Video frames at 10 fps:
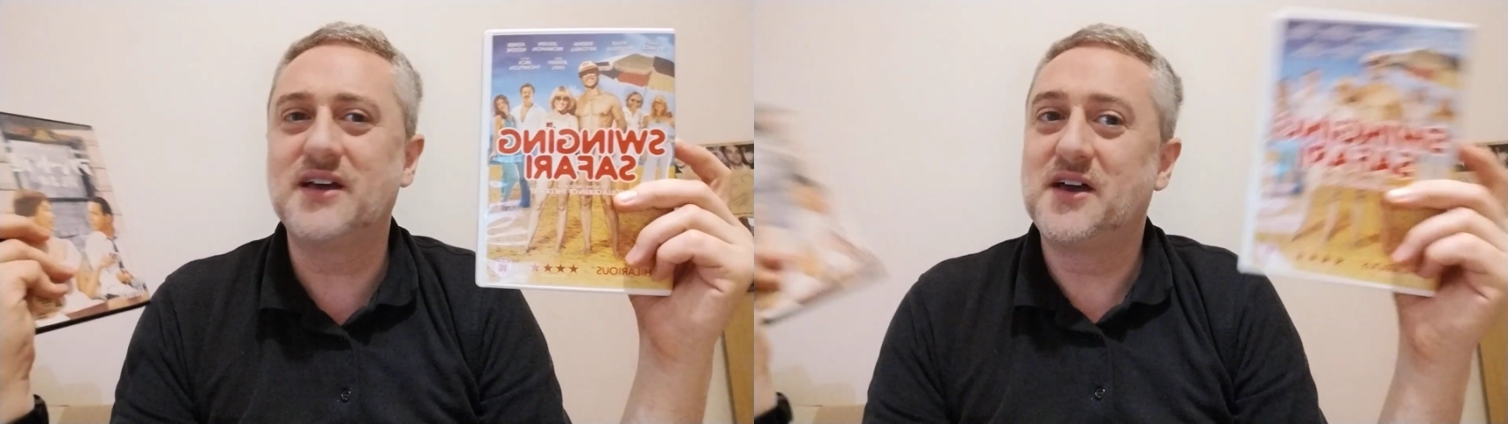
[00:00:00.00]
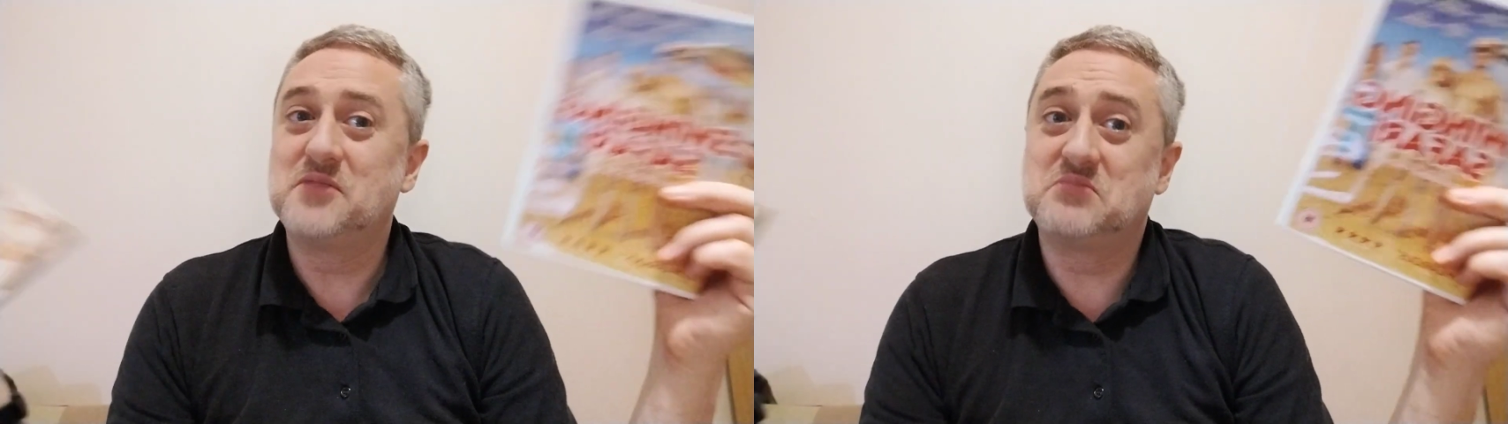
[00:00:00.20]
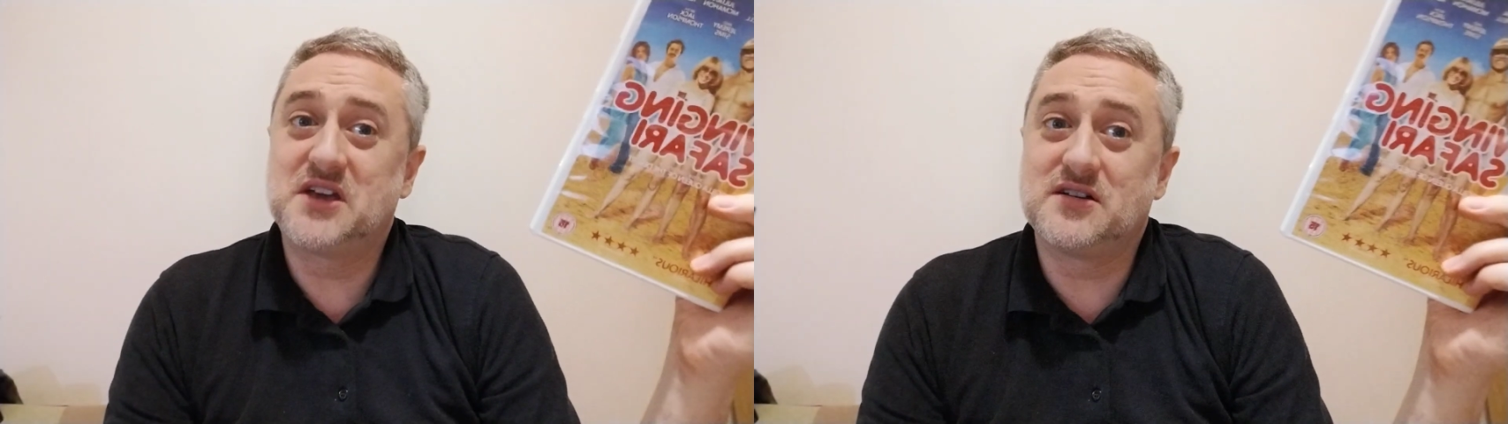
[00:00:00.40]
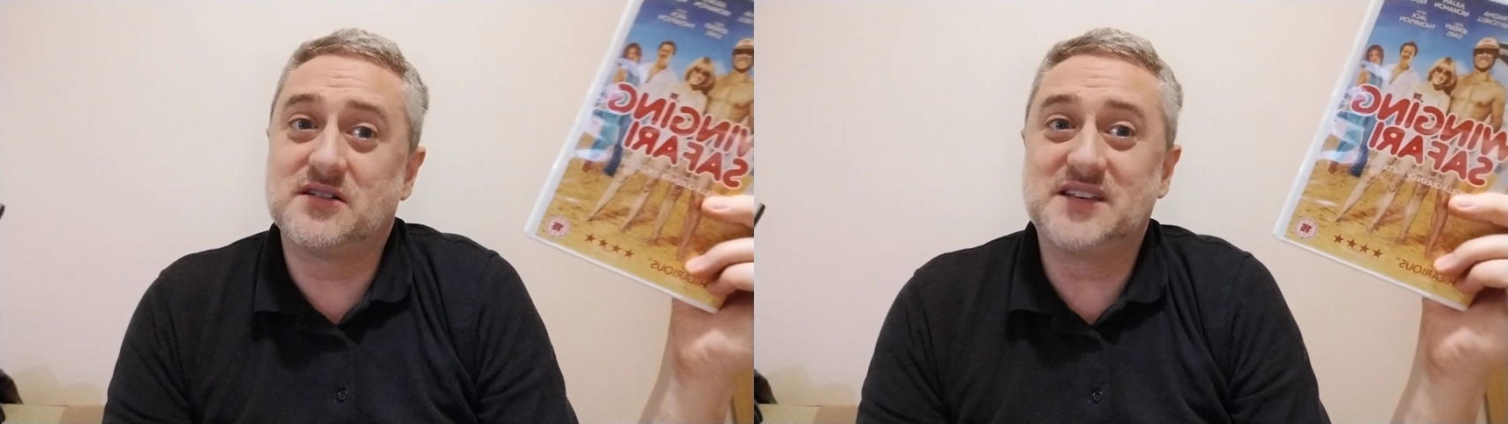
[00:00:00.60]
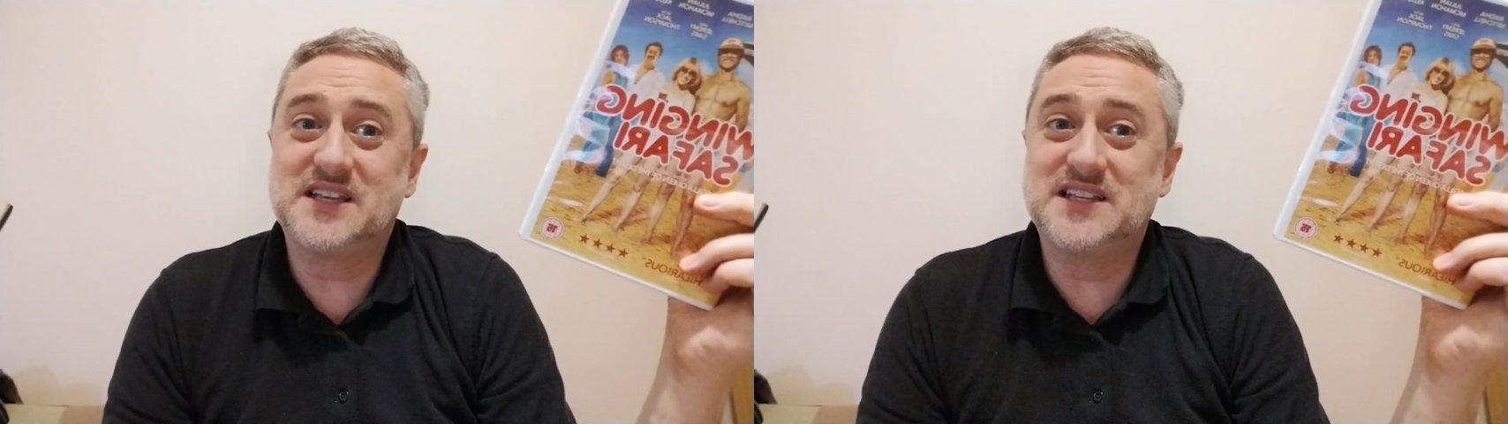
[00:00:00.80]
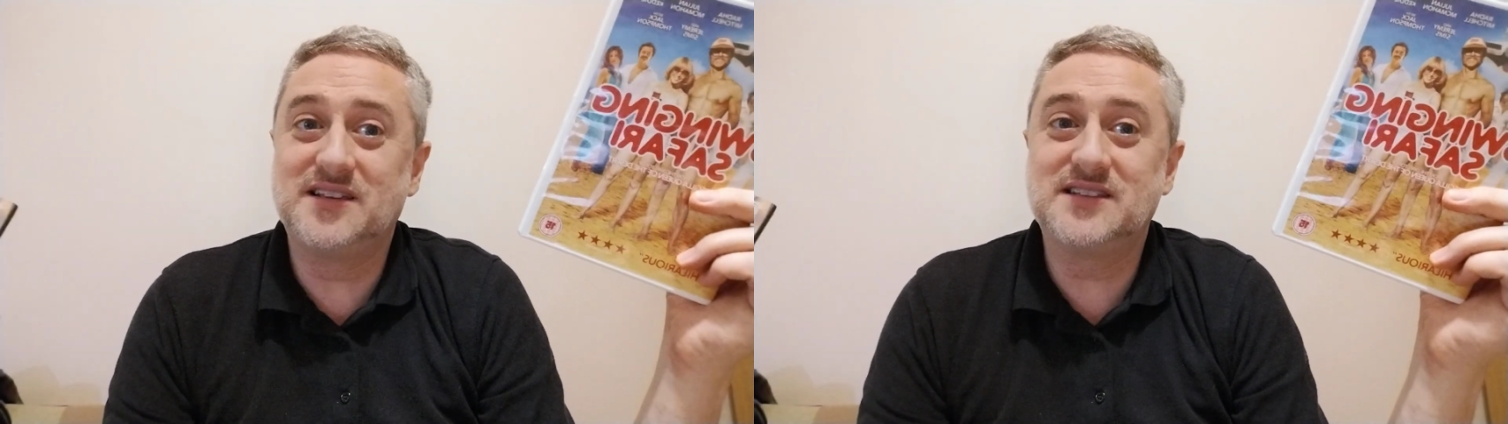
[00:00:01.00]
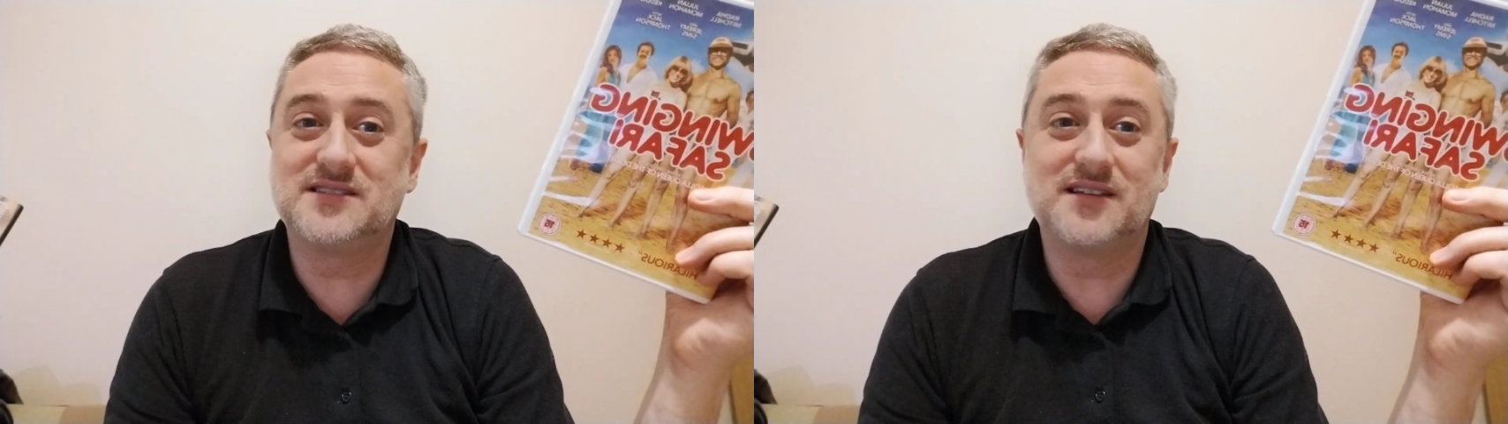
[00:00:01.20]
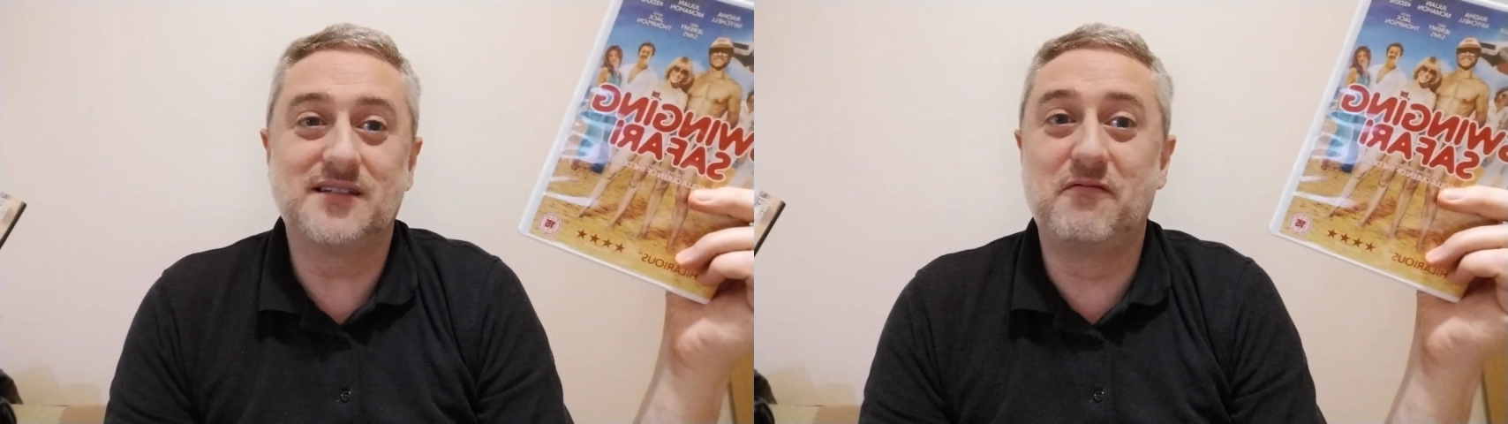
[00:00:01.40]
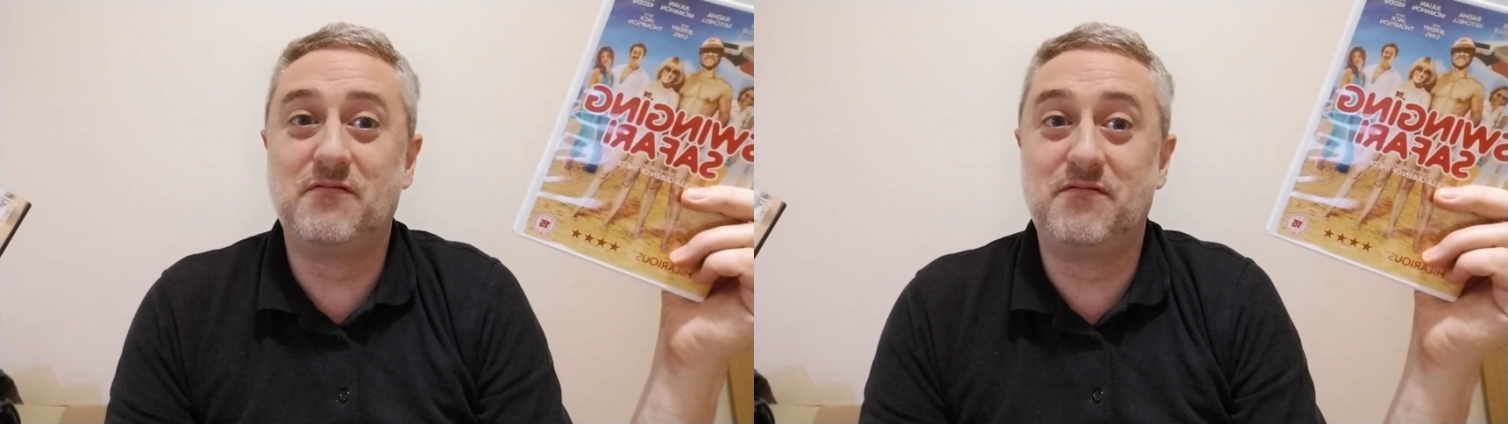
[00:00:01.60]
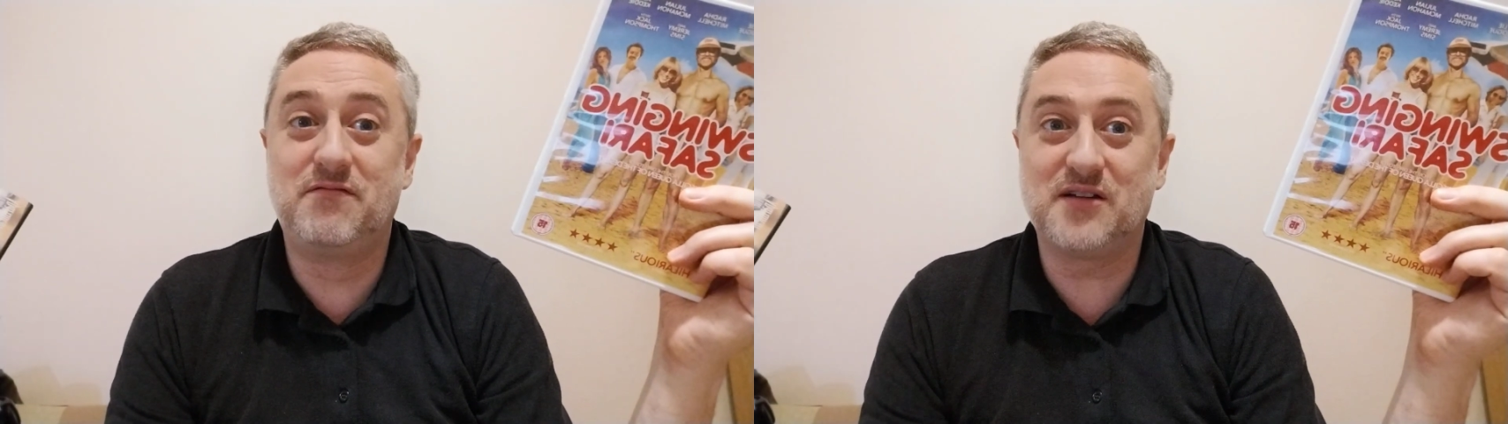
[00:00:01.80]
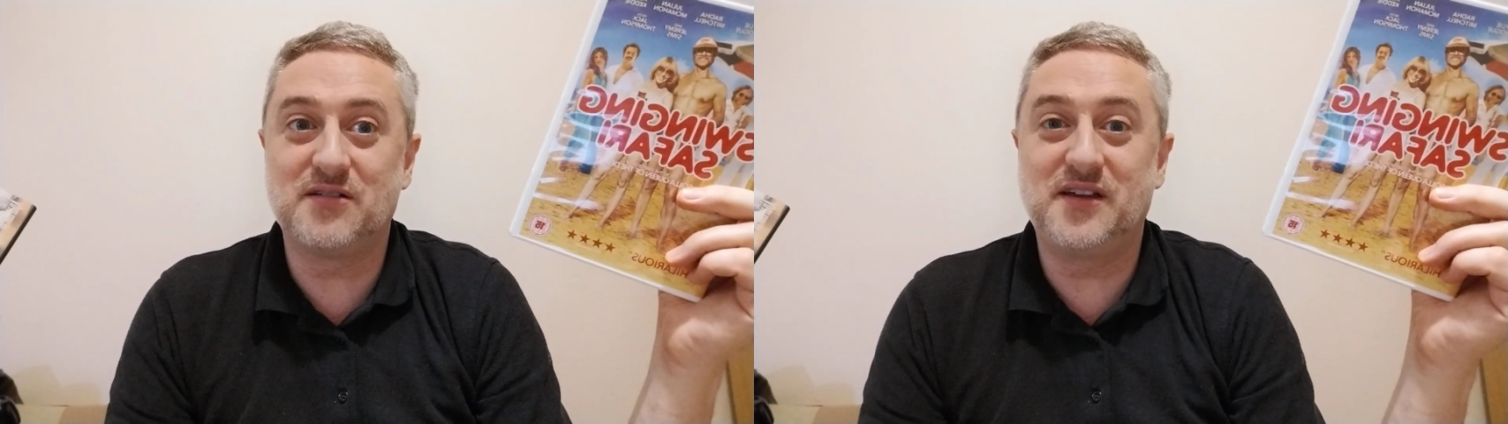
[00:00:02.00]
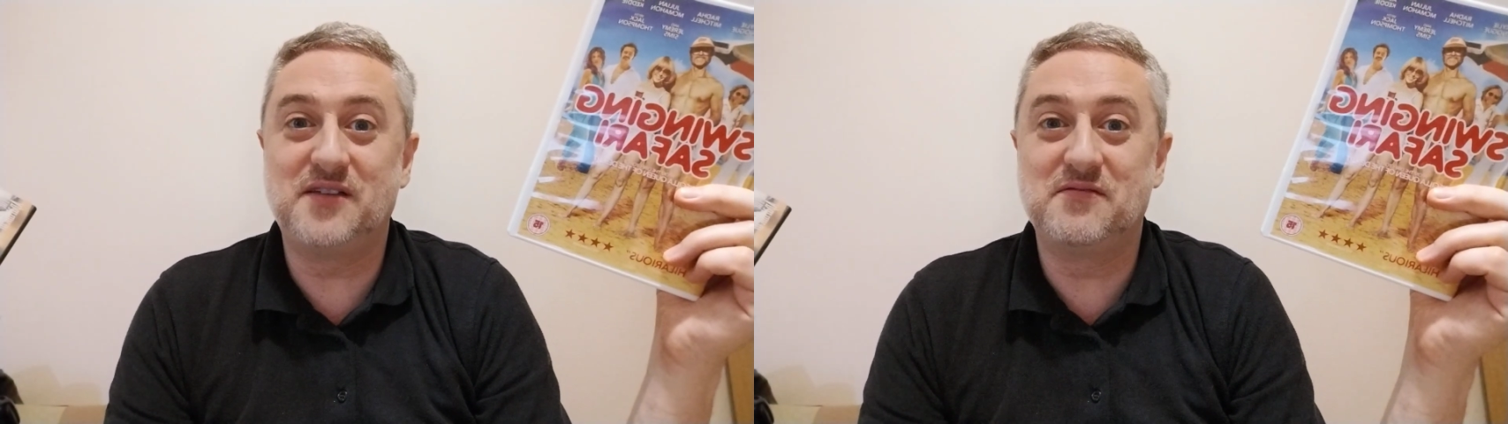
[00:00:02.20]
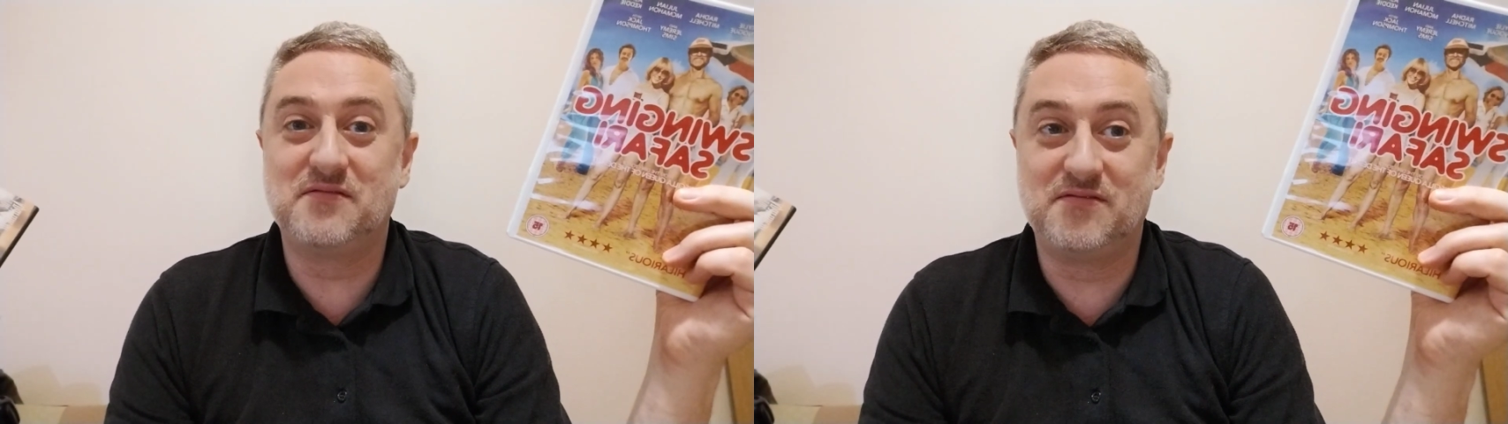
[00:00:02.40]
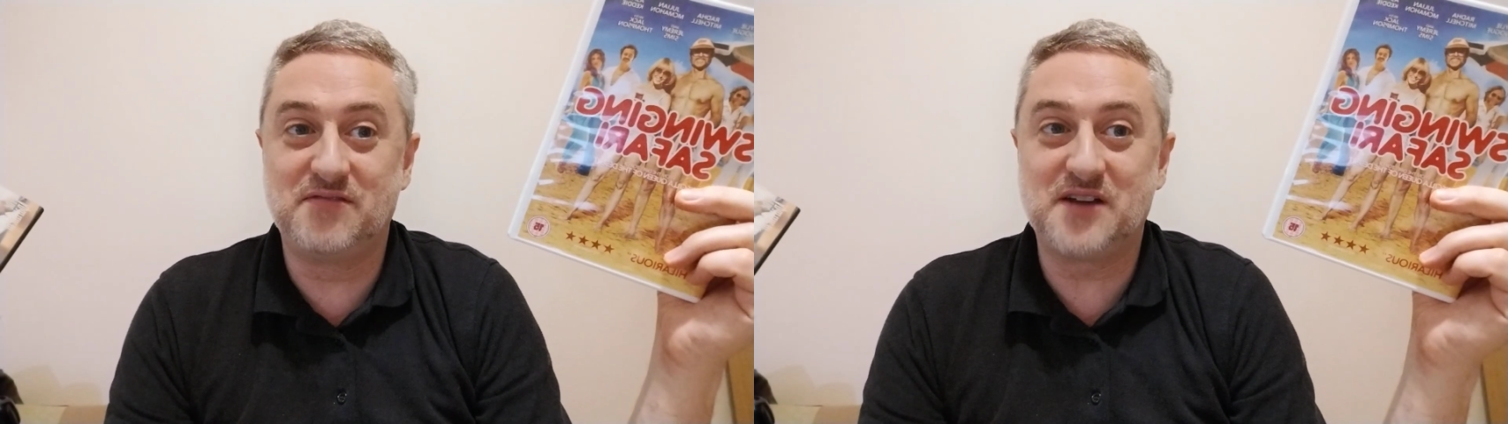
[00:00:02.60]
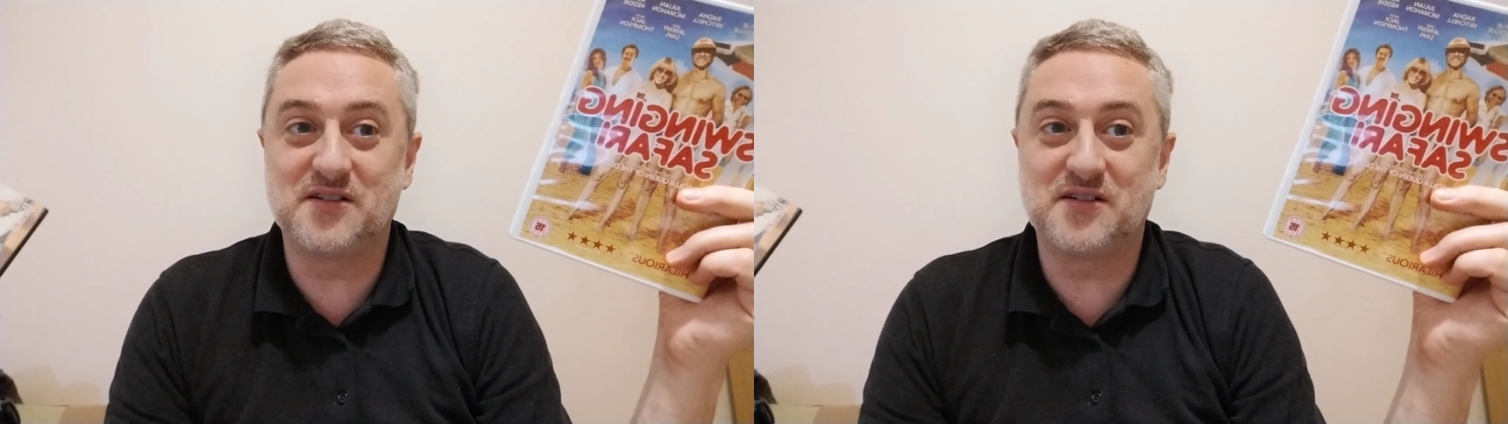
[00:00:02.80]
because it is very, very